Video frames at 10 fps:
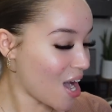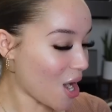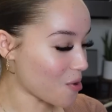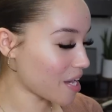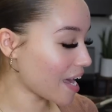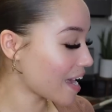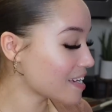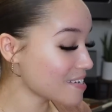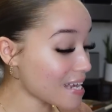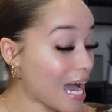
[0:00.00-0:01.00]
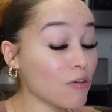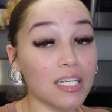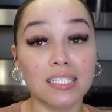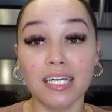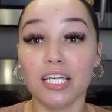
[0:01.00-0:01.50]
okay now
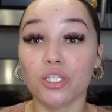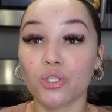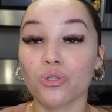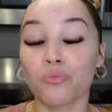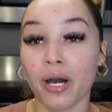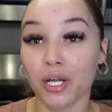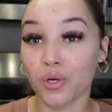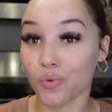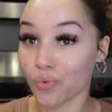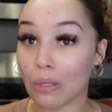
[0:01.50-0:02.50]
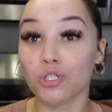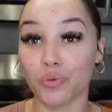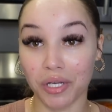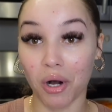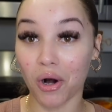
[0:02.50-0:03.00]
let's get into my
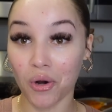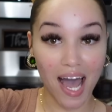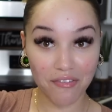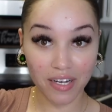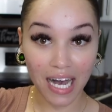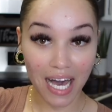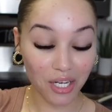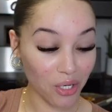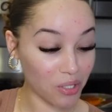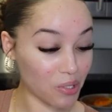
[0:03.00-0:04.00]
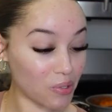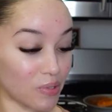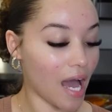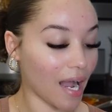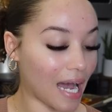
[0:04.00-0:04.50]
grocery haul
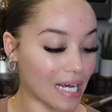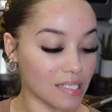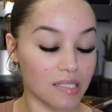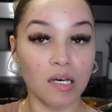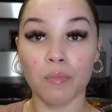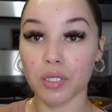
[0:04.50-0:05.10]
avocados i got some